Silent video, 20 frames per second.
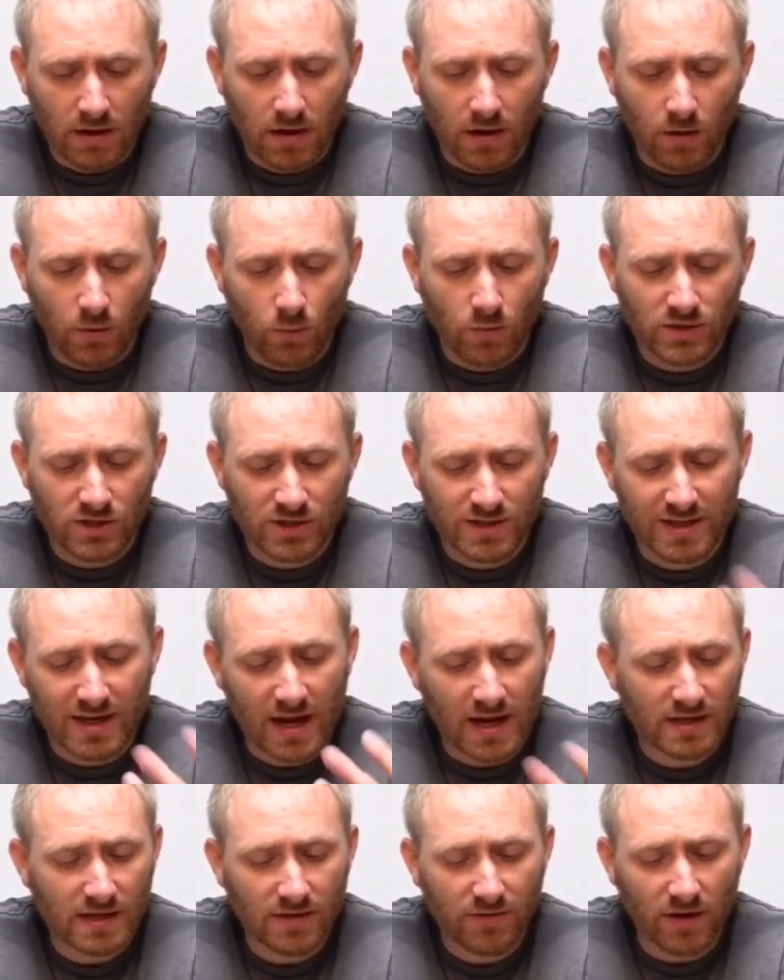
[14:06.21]
which is
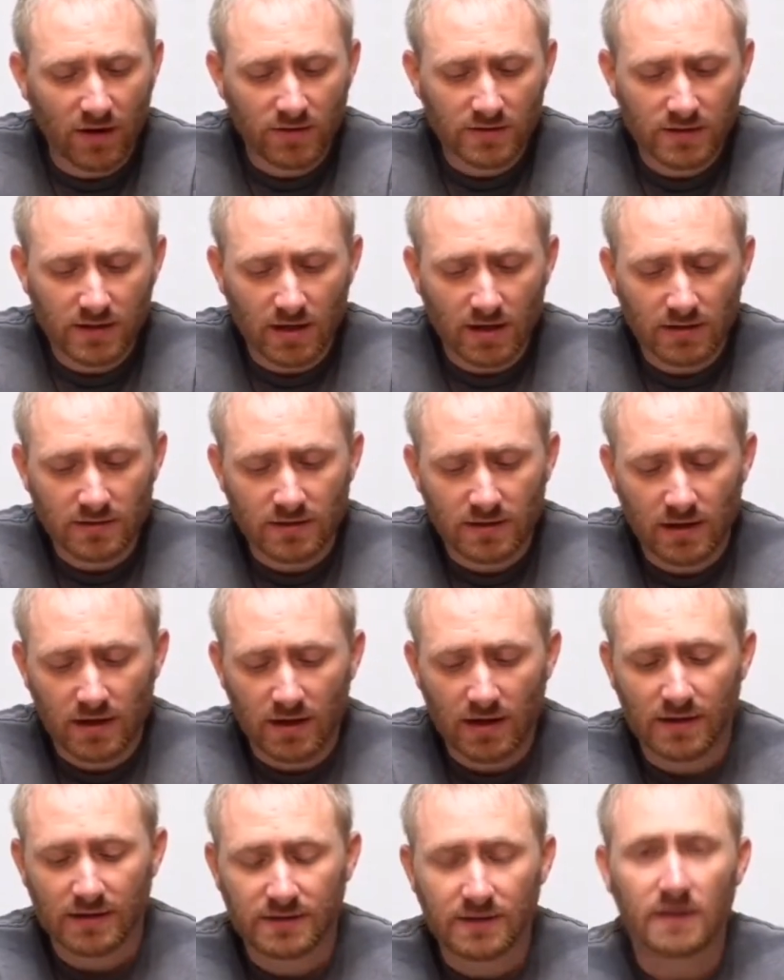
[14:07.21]
the antivirus settings,
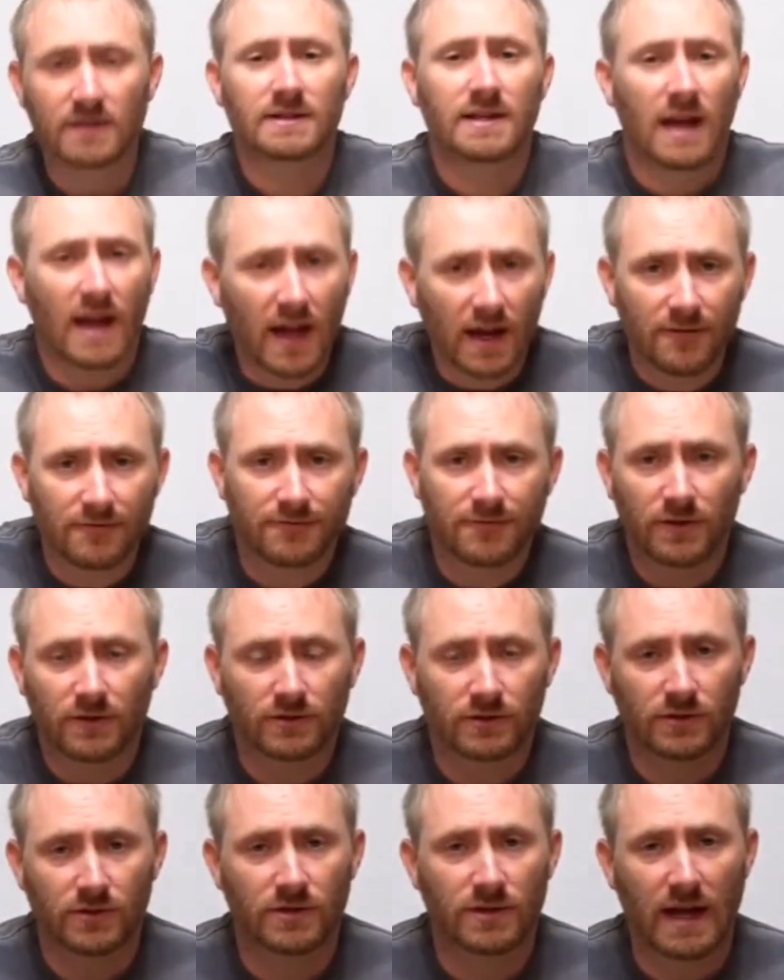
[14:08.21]
that it does have
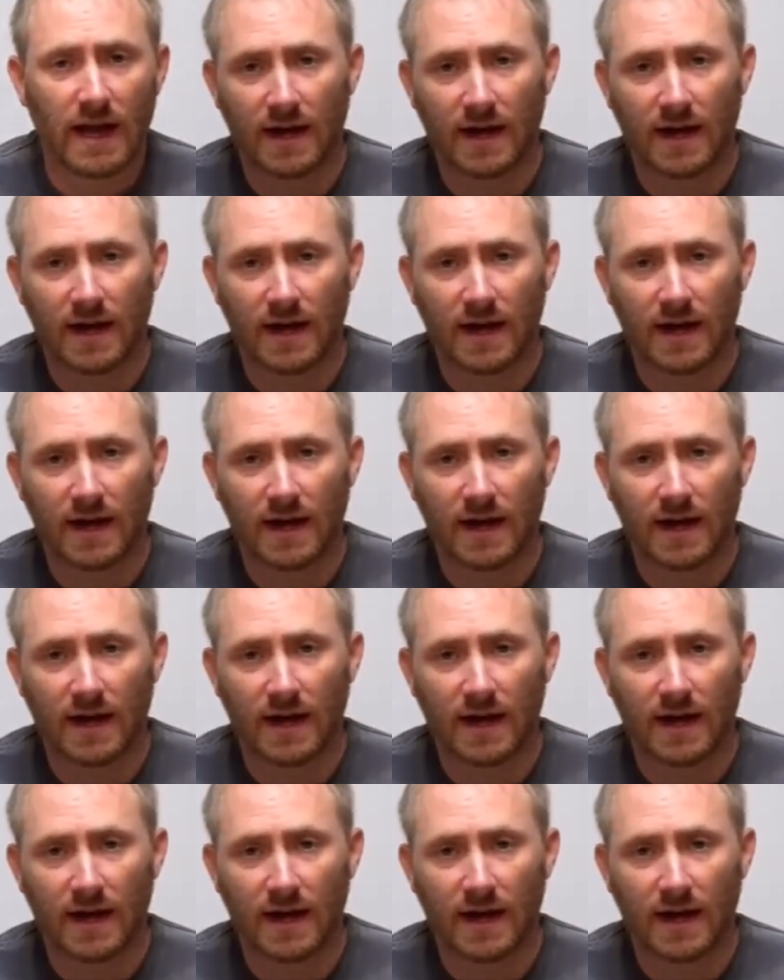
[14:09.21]
filters